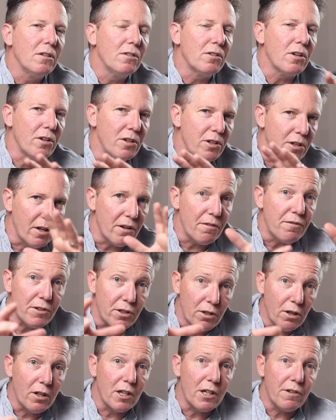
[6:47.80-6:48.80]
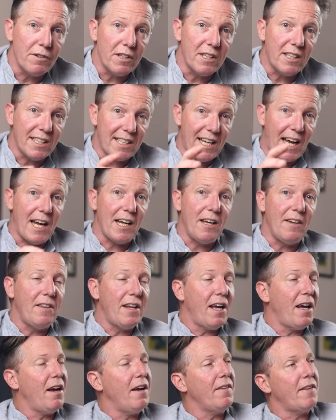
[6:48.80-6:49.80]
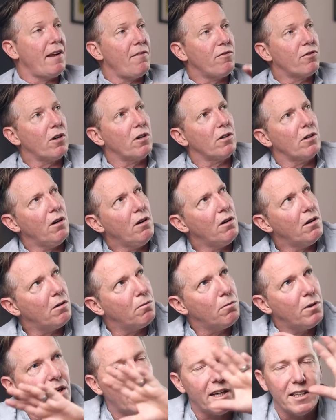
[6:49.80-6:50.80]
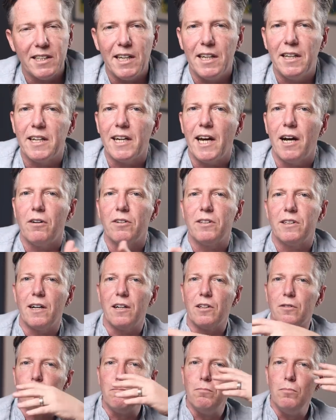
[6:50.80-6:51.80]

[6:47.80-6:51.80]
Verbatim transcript: So, you know, the photographer's standing there and they've gone, oh, well, I see the carousel is